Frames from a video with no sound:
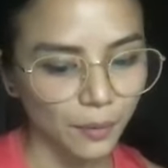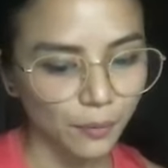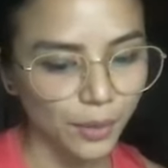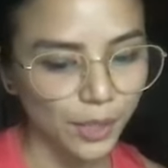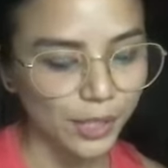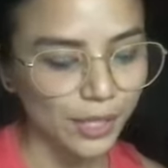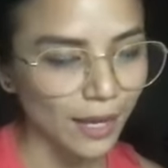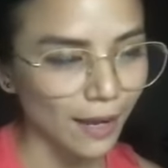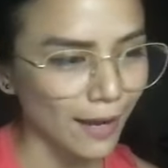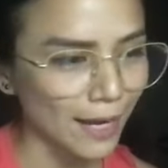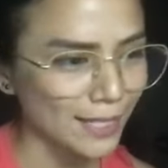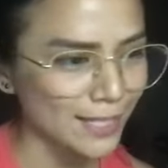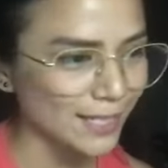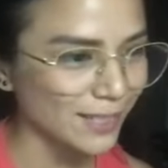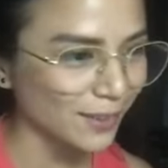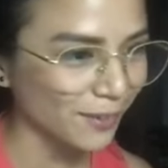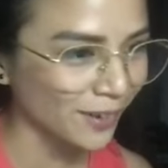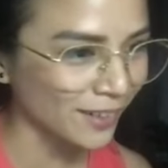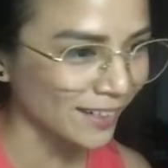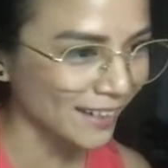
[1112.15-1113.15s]
we
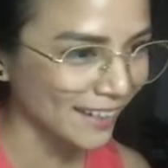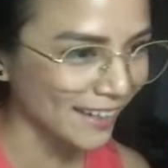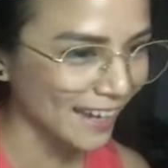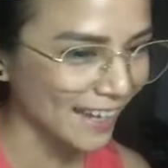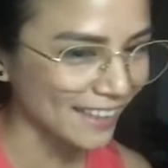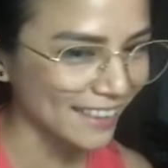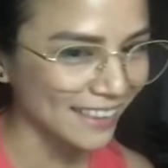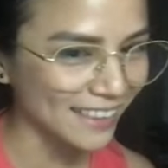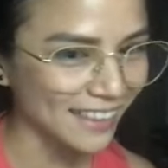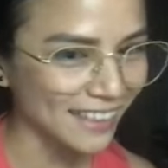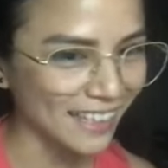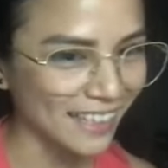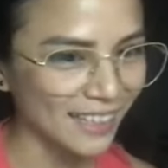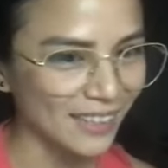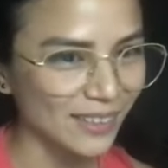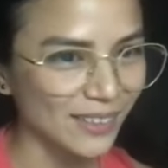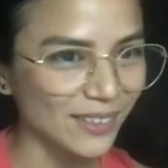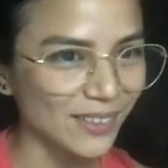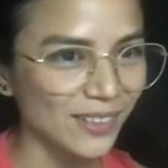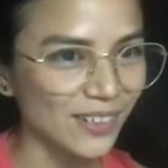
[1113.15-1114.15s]
actually don't want to get
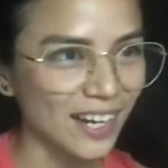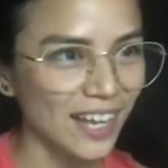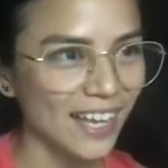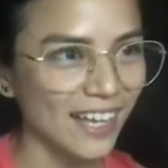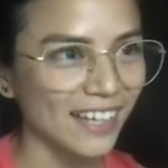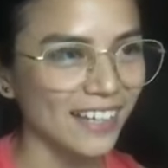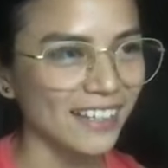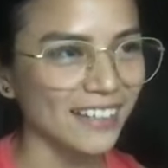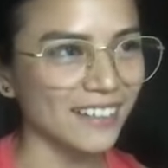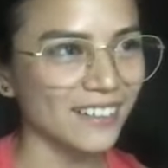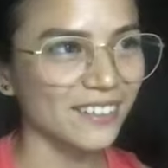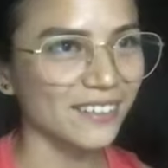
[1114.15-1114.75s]
into, like,